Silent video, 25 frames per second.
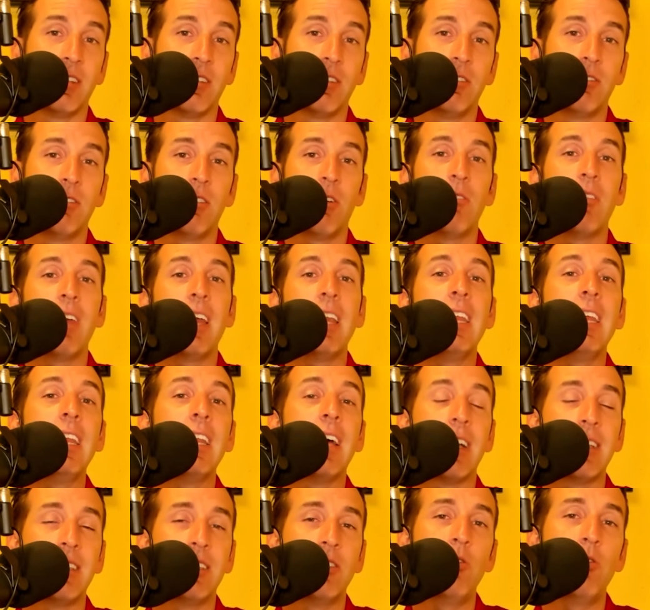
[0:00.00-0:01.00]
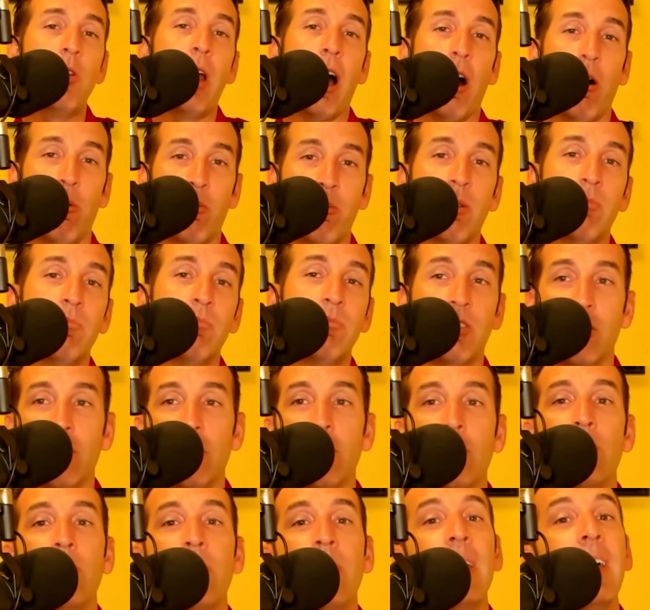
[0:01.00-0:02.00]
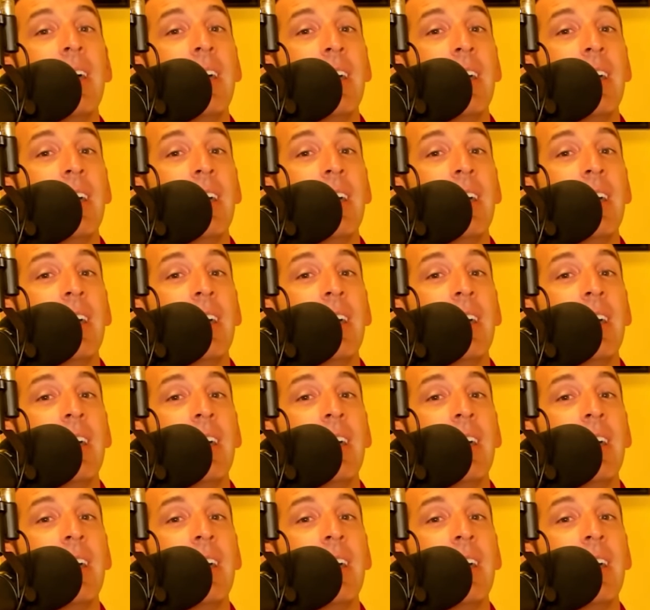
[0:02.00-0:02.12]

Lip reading: So they need us to help them to,